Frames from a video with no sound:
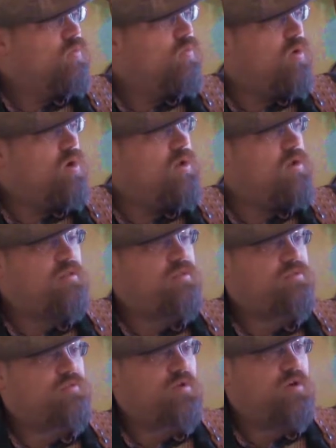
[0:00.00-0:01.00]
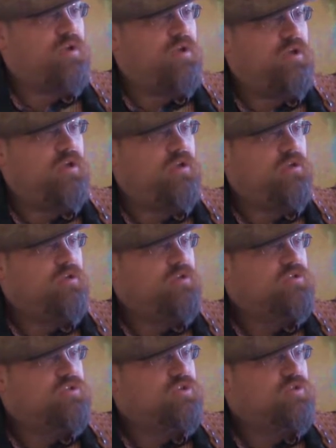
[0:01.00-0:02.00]
1, 3,
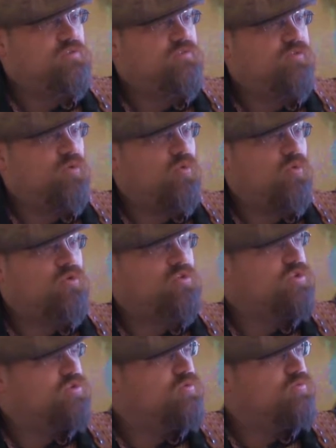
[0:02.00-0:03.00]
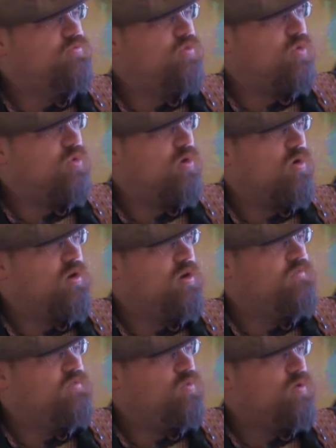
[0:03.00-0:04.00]
2, 4, 2, 4.
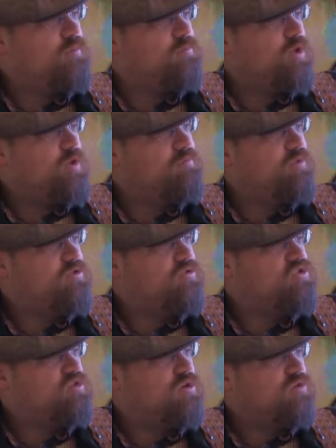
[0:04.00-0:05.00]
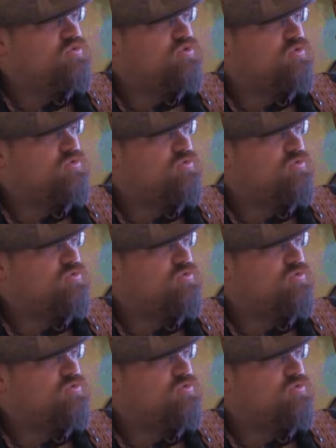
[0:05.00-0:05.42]
And if you want to play blues notes,